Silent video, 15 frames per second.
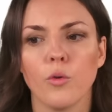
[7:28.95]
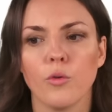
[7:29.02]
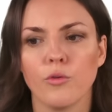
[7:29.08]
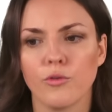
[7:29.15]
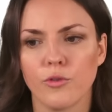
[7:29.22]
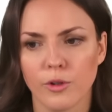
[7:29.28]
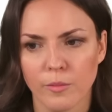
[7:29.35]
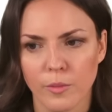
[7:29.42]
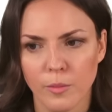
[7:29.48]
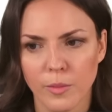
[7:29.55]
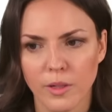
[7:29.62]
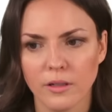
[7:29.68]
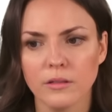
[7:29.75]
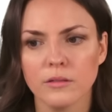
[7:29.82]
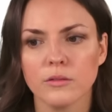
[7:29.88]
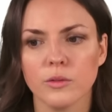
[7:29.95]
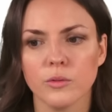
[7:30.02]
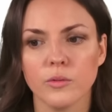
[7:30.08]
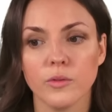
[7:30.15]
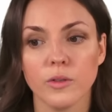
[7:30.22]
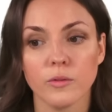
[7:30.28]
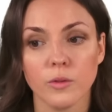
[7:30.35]
From the middle to
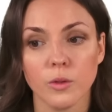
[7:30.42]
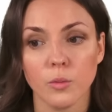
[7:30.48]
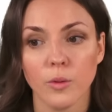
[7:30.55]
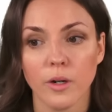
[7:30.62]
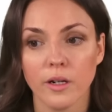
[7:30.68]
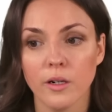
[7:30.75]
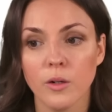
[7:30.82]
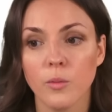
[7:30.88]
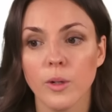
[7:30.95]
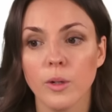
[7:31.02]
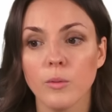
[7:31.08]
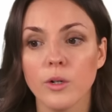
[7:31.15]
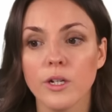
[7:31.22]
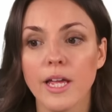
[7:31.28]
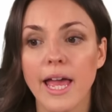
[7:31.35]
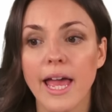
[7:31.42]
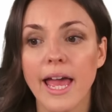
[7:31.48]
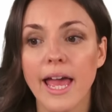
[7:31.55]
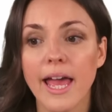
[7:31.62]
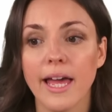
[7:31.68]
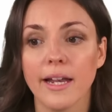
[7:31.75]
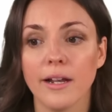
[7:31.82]
51, we would
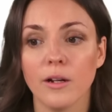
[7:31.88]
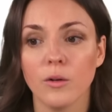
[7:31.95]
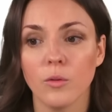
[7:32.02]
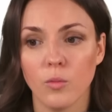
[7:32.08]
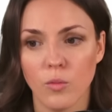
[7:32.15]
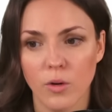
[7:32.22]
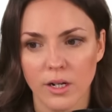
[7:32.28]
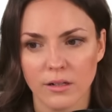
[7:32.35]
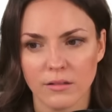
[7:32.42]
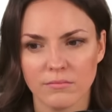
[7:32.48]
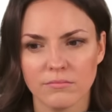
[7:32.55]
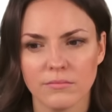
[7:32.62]
add 1.